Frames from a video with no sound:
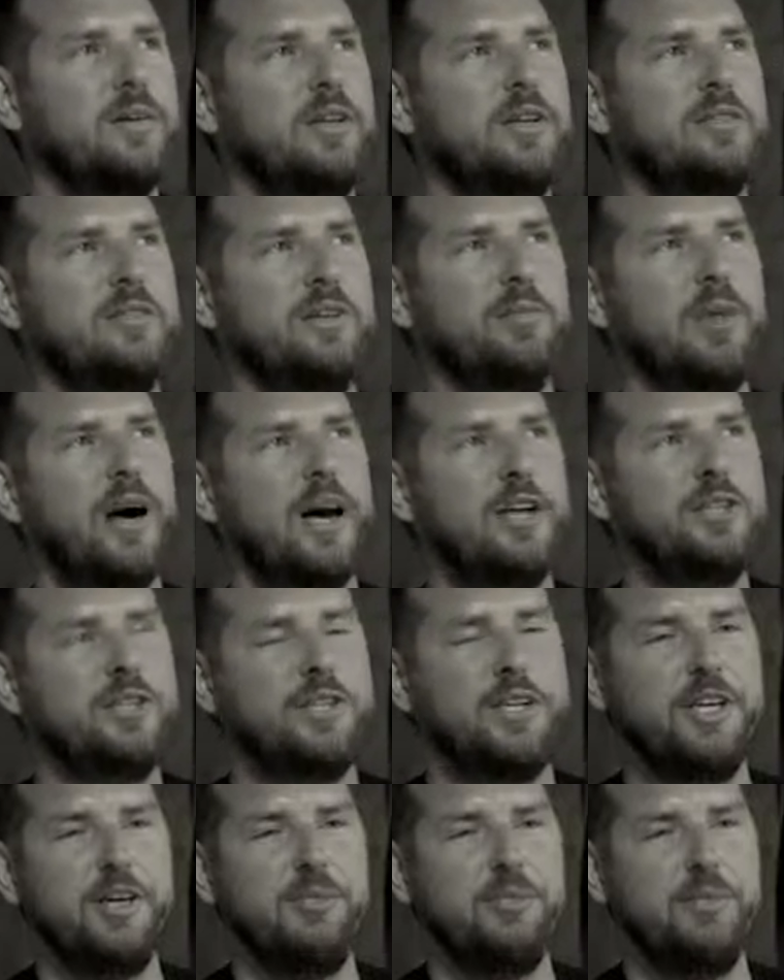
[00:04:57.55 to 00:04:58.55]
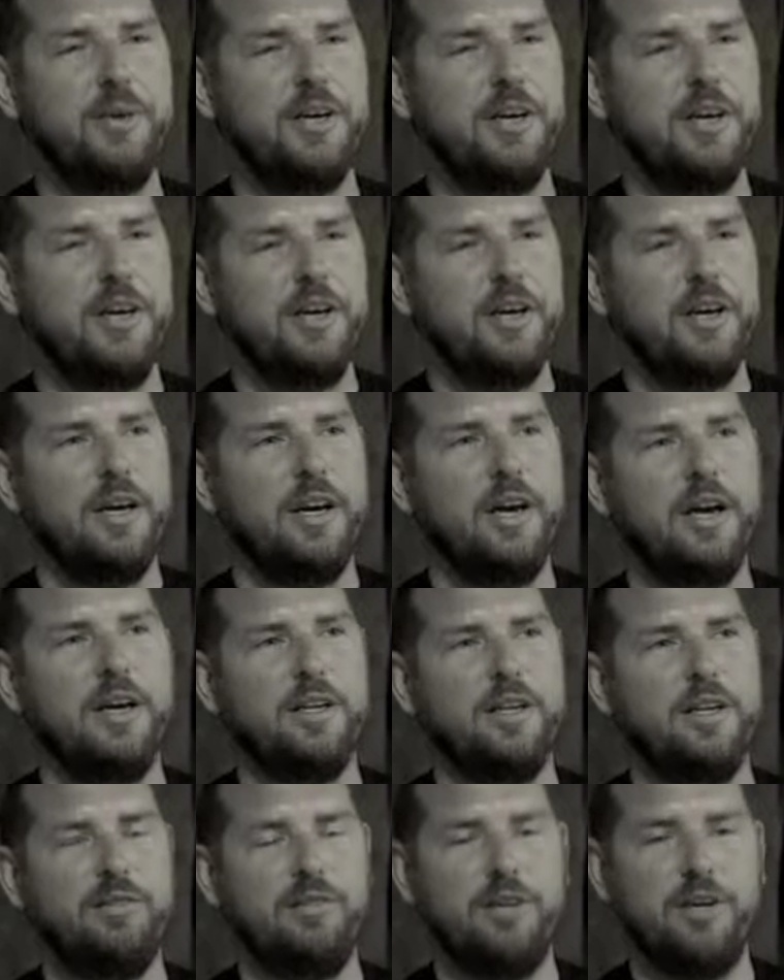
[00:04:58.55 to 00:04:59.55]
living my dream
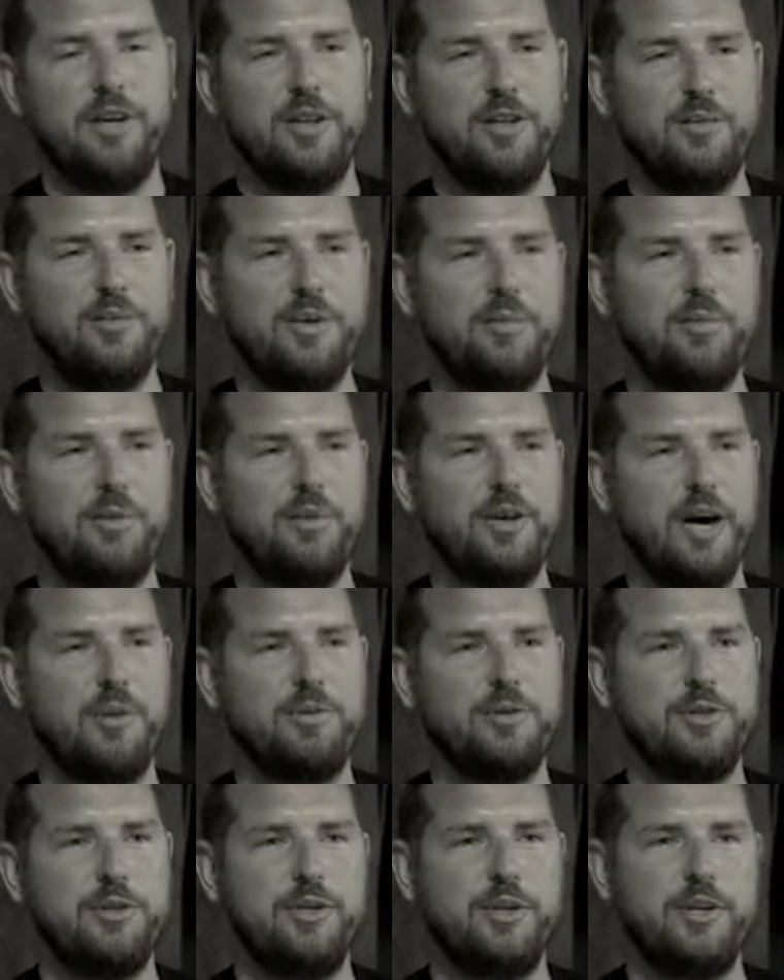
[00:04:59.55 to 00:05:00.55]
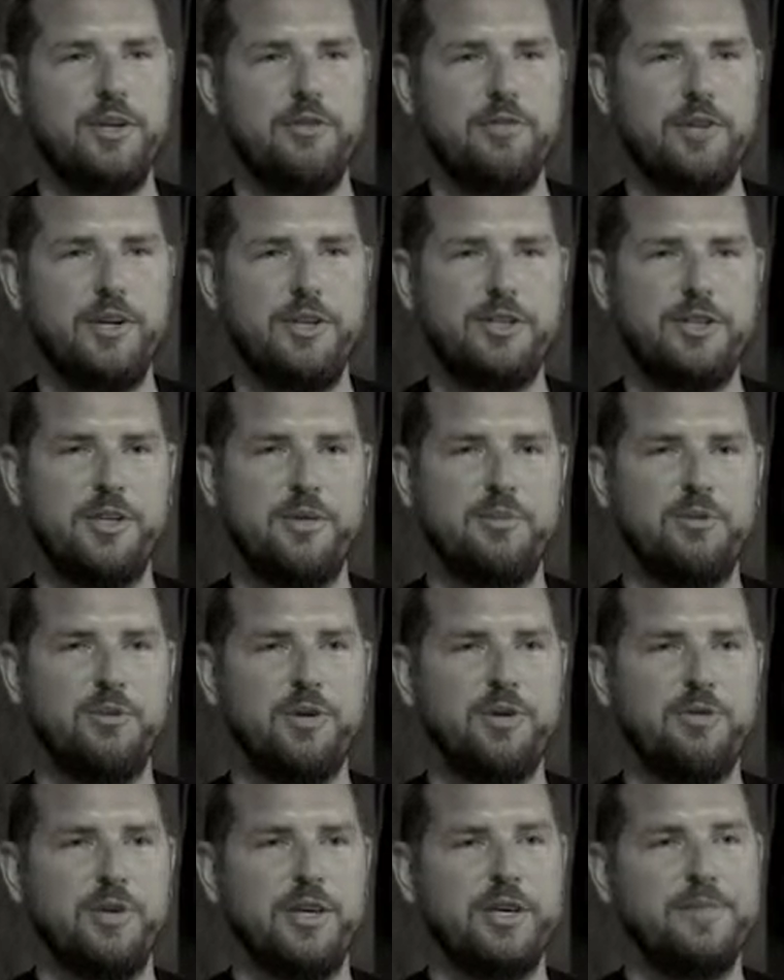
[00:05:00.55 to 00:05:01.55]
and giving other people the opportunity to live their dreams
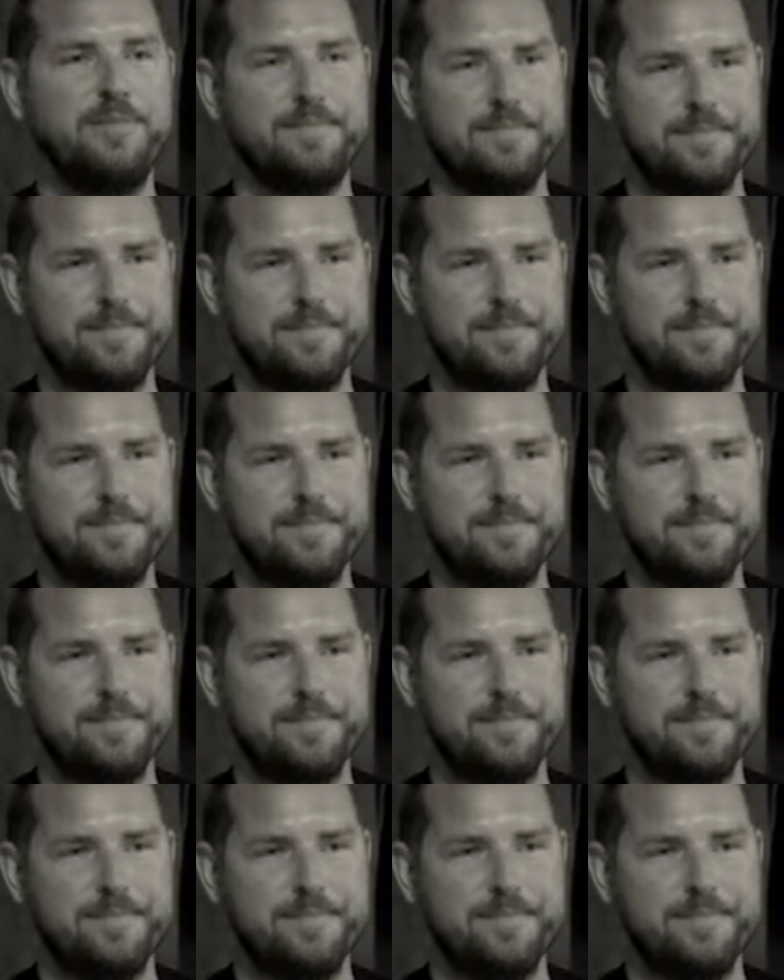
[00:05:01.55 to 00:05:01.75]
with me.